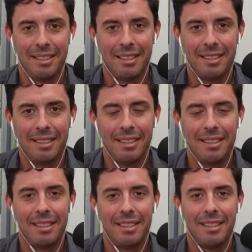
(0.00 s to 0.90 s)

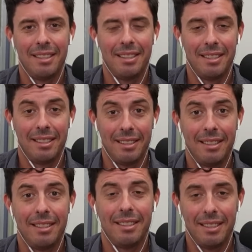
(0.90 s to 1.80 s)

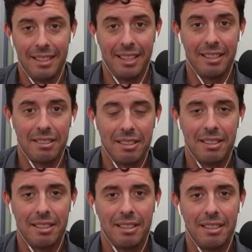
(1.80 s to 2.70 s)

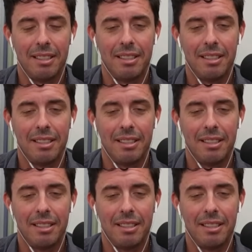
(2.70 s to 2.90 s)
This person isn't speaking.